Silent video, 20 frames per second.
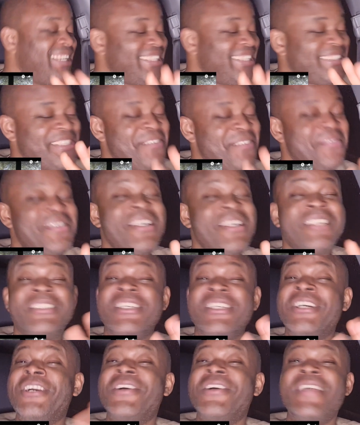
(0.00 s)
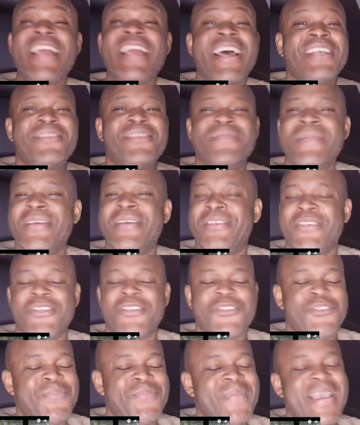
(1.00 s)
That's a that's a good ass
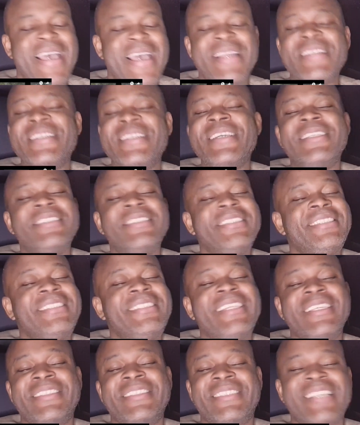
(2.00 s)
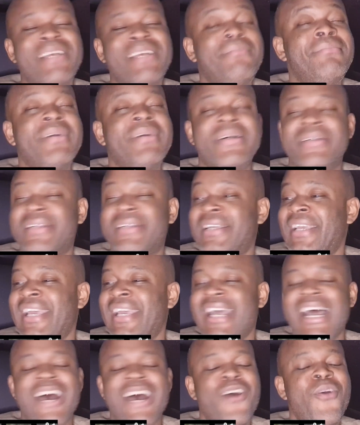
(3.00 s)
message, man. And this is December.
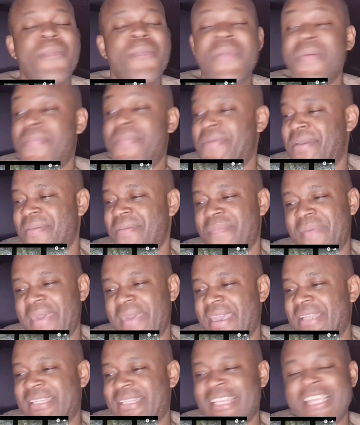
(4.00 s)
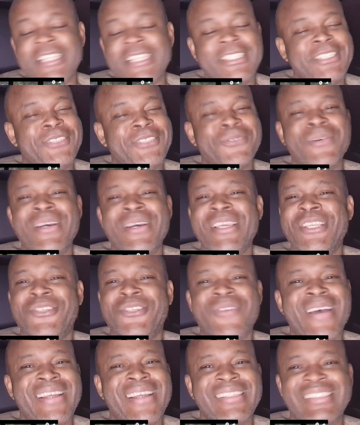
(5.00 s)
I hope people can pay attention to what he's
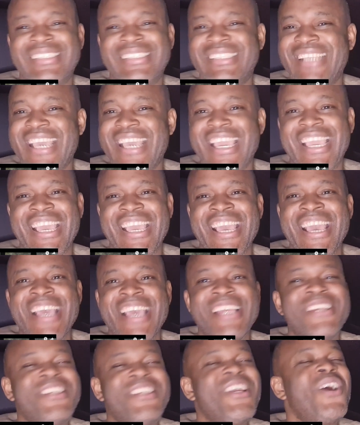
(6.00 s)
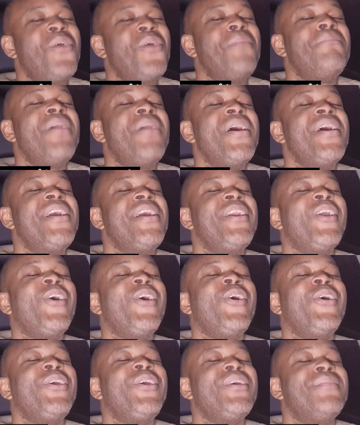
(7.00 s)
trying to say. Don't burn
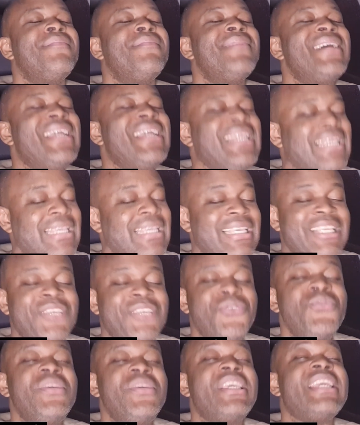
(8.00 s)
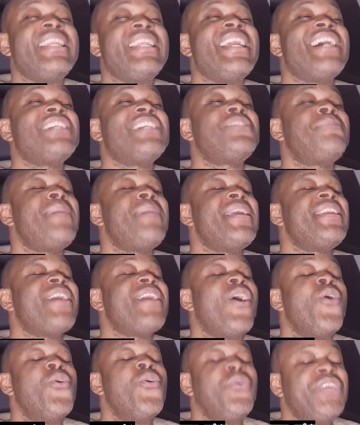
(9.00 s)
all your money. You cannot spend
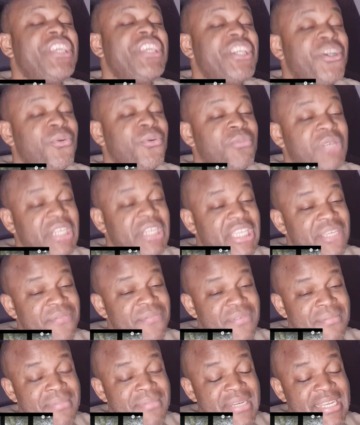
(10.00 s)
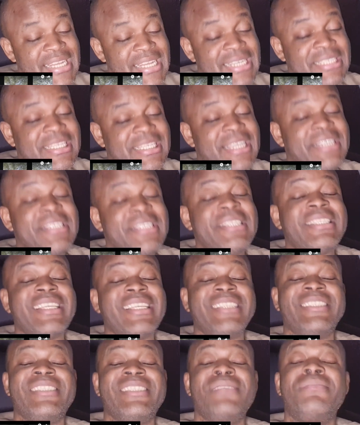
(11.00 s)
the whole year working for money and then in
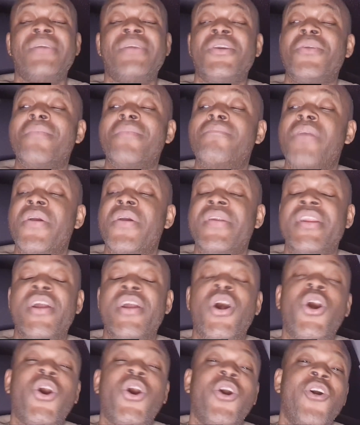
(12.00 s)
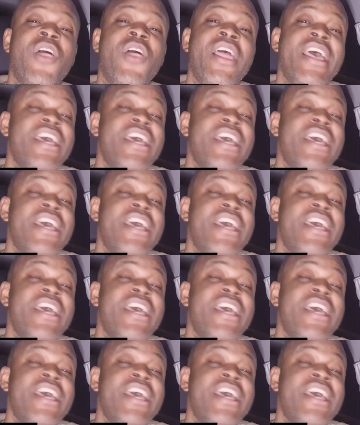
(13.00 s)
December you burn it all.